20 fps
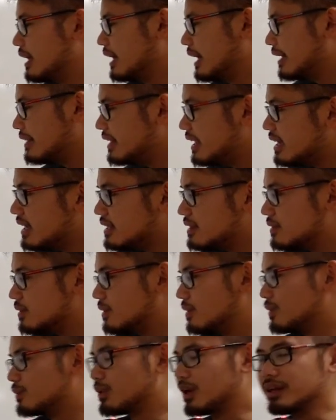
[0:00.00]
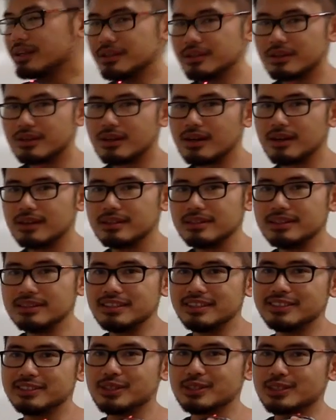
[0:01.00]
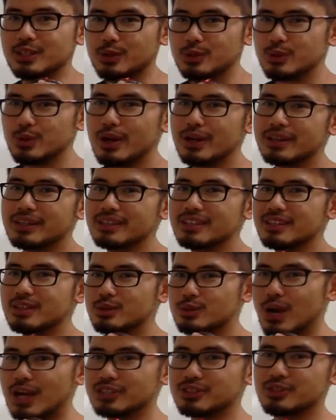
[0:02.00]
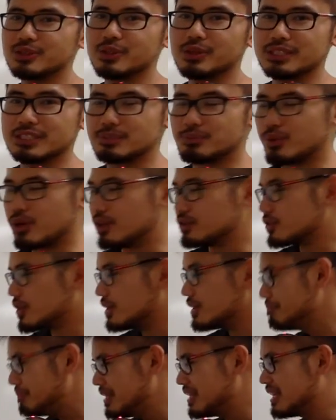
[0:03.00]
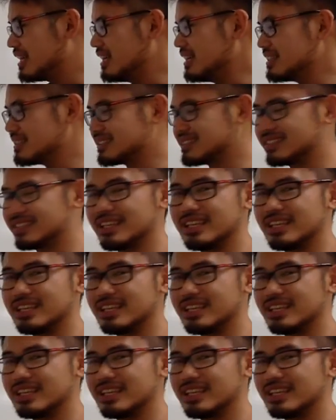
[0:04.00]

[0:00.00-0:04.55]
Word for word: And then, right here, this is just a regular rational expression because